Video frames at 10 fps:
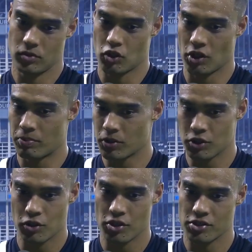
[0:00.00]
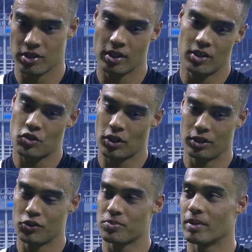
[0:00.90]
Johnny puts a cross in. I try to
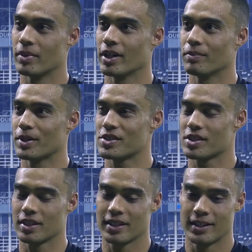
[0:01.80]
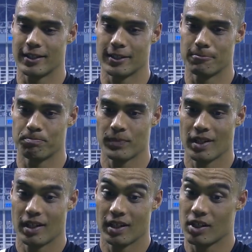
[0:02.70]
lose my man, basically, and
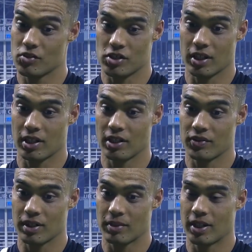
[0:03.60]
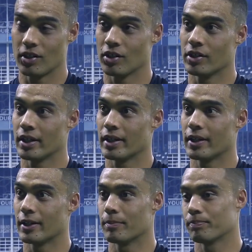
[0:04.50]
yeah, I was just lucky enough to get my head on it. And
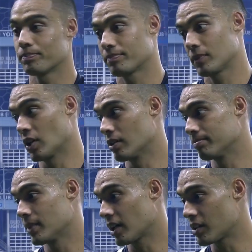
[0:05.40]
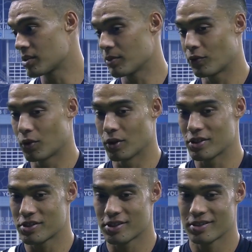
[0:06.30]
you know, like I said before,
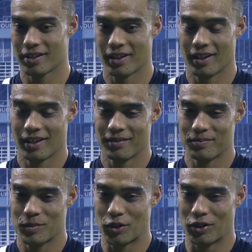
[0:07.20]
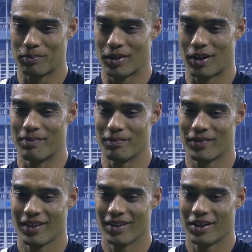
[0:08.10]
it's, you know,
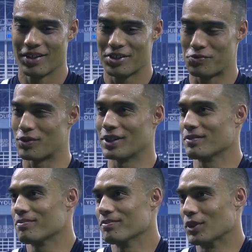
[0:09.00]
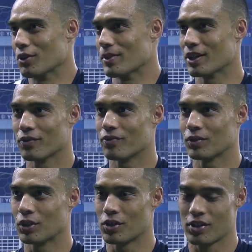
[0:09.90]
it doesn't really, you know, matter if,
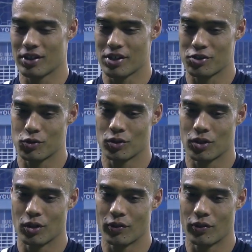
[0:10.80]
you know, I score a goal.